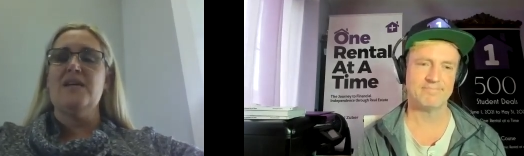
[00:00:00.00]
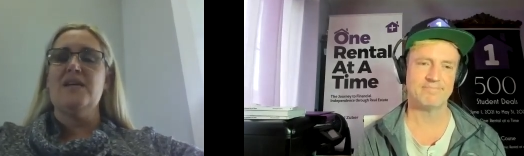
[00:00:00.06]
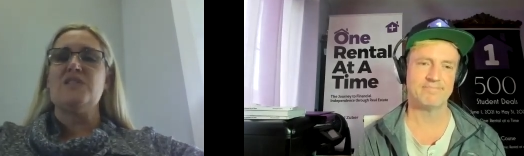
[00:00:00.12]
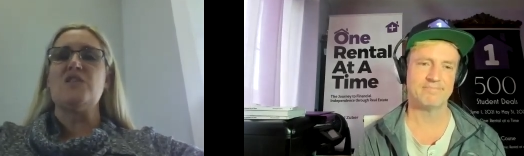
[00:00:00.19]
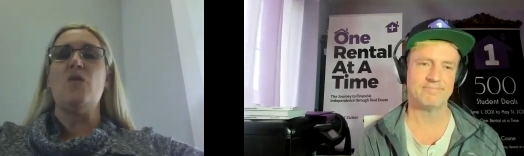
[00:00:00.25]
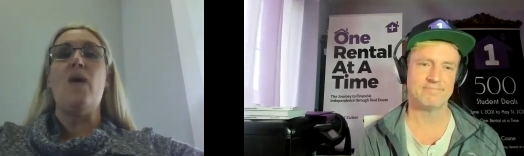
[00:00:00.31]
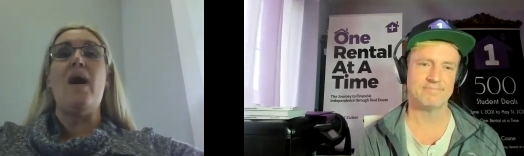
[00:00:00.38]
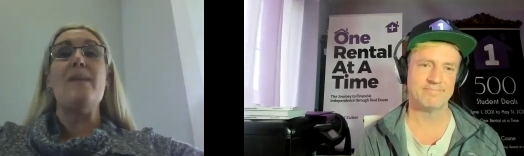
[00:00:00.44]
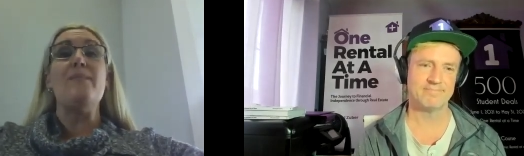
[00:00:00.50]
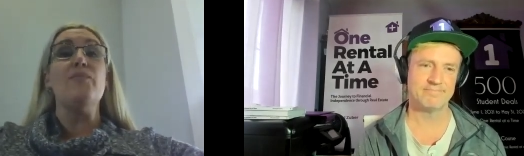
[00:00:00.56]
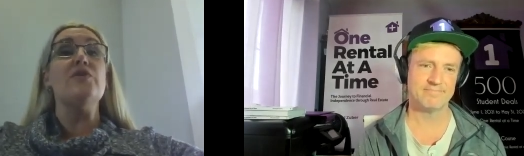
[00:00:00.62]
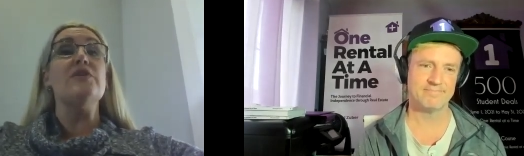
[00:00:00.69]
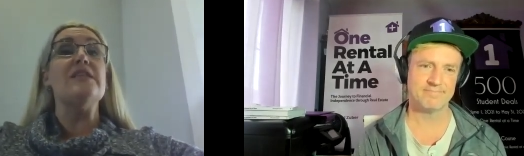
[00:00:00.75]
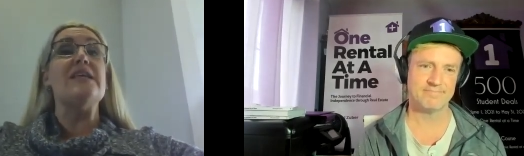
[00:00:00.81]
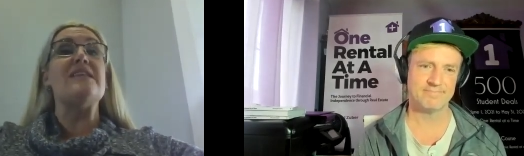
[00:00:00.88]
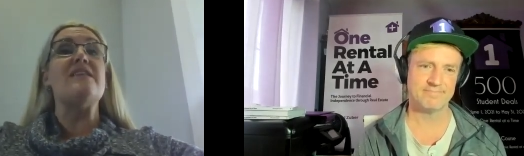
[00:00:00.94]
Speaker 1: So I'm
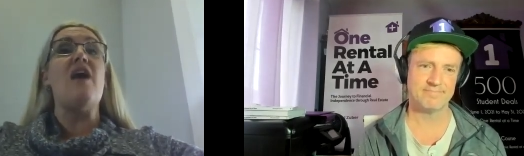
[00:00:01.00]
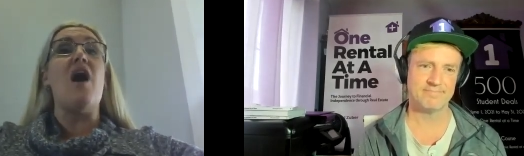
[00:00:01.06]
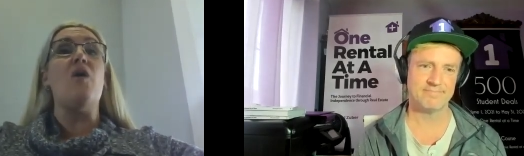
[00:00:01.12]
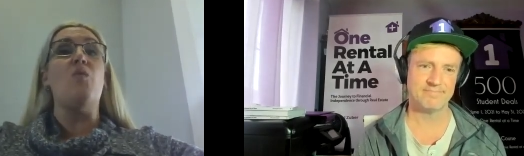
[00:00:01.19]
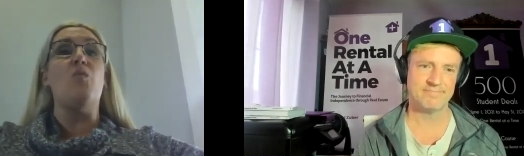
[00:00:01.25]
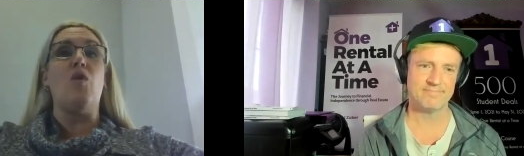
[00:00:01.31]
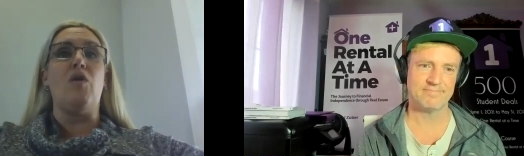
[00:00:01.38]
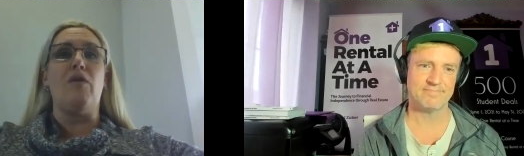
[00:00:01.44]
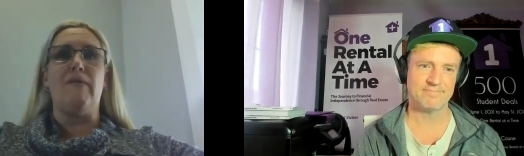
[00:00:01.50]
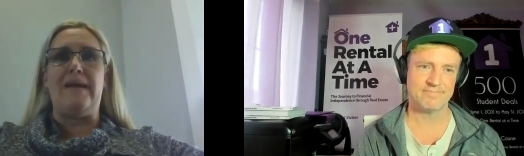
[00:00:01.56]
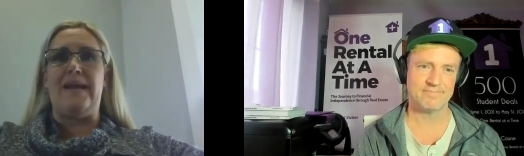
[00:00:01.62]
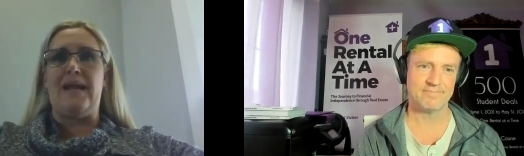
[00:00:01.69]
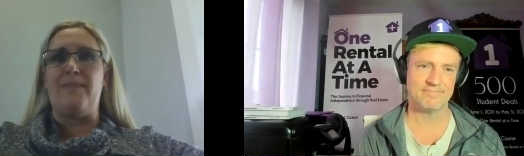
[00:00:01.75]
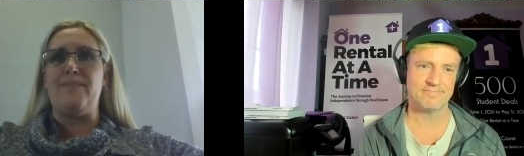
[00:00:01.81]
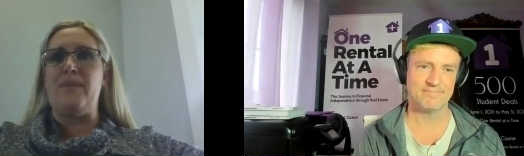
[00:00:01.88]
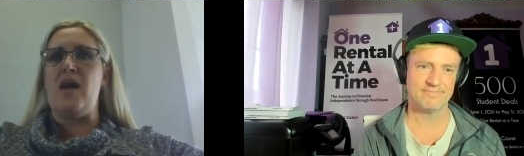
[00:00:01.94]
really not
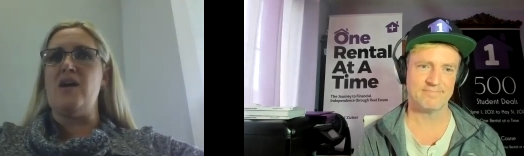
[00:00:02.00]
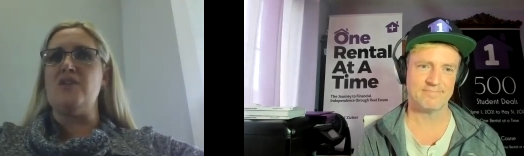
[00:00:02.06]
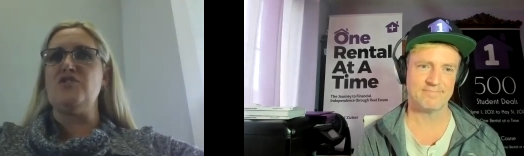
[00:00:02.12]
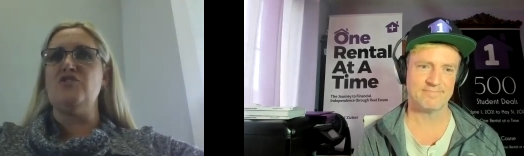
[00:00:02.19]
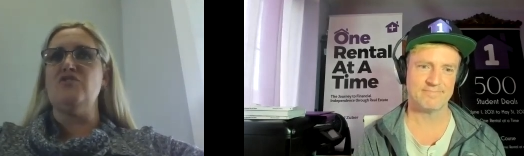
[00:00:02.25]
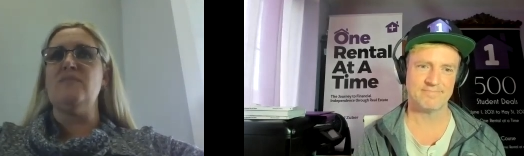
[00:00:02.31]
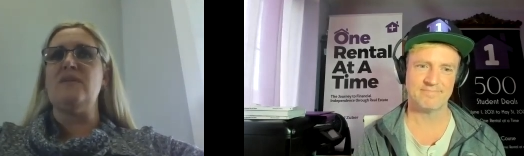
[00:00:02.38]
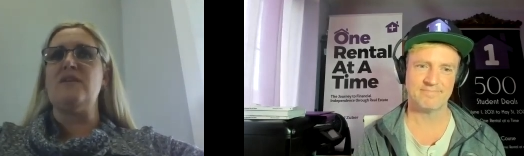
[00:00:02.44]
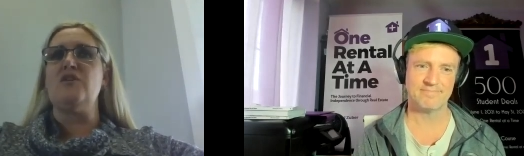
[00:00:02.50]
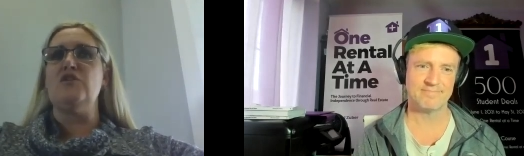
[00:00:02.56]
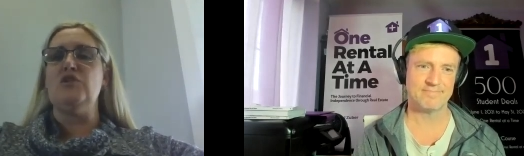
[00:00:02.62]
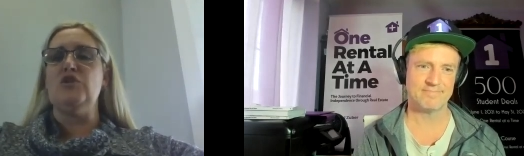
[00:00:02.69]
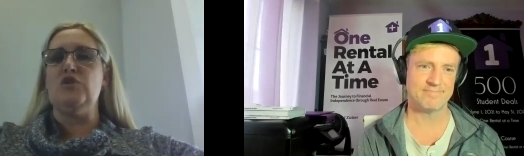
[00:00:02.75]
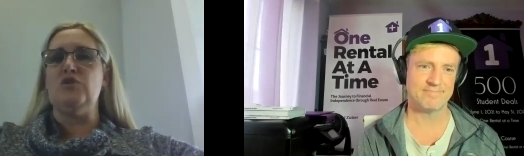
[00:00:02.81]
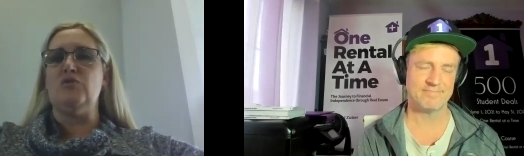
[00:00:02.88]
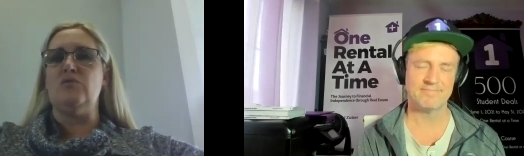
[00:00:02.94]
worried. I'm not doom and
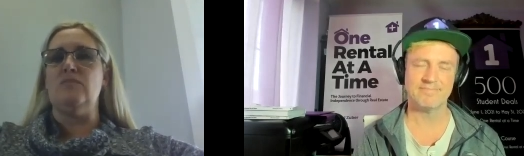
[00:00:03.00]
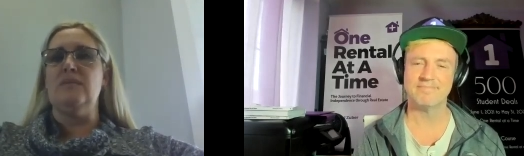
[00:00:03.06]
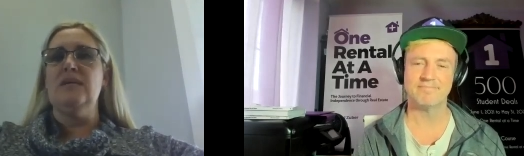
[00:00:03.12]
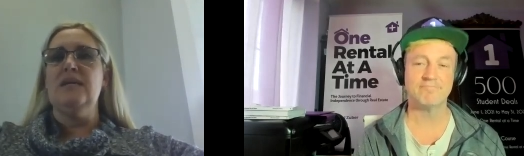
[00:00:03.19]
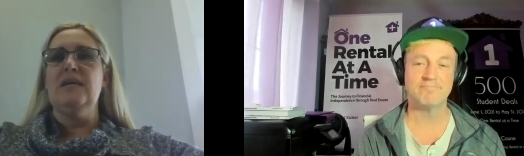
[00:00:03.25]
gloom.